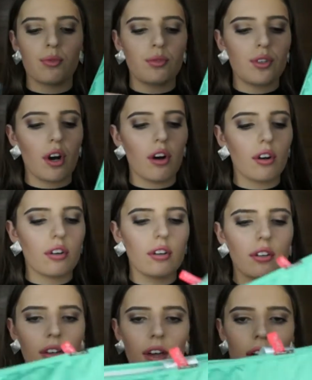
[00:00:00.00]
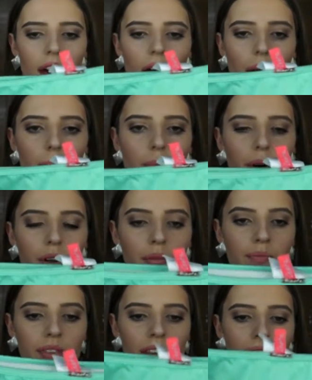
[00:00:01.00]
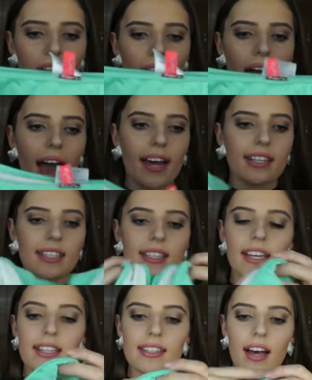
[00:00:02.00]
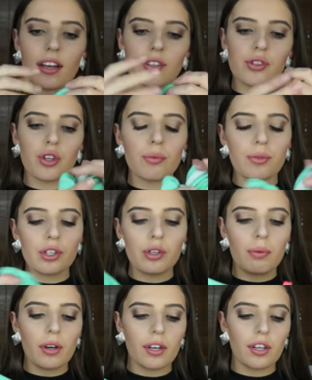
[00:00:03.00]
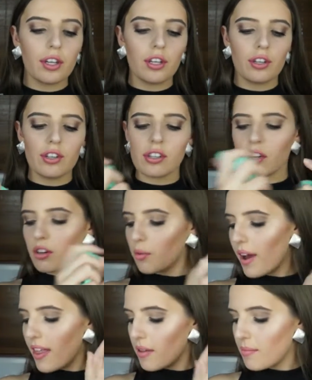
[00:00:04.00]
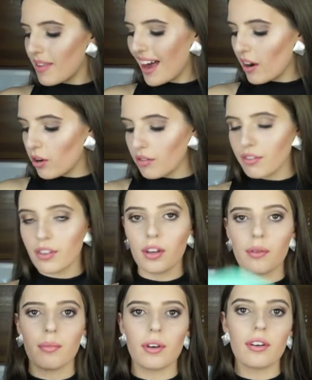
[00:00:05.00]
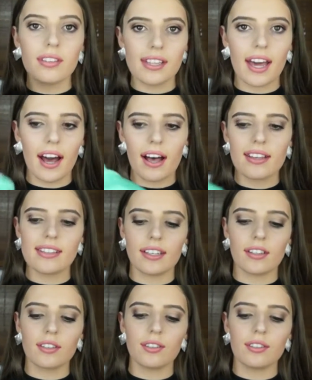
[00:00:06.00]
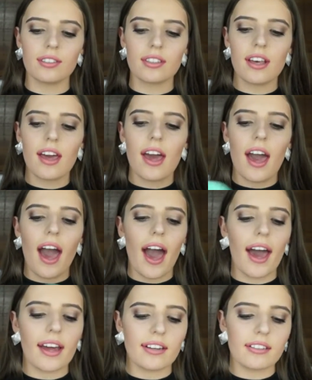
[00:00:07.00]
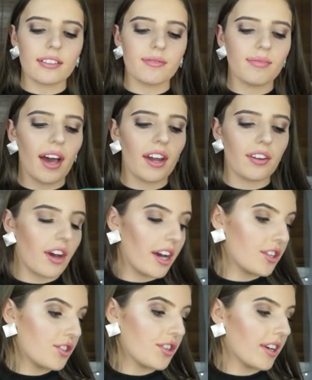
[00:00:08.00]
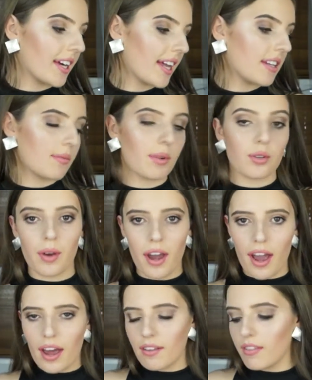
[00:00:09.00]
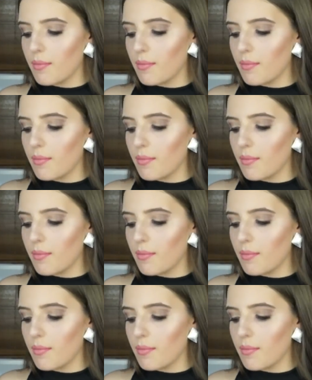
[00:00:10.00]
tog bottom. And these are super duper cute. I don't wear them that often though, because they are singles. And I don't know, I just don't get as much wear out of them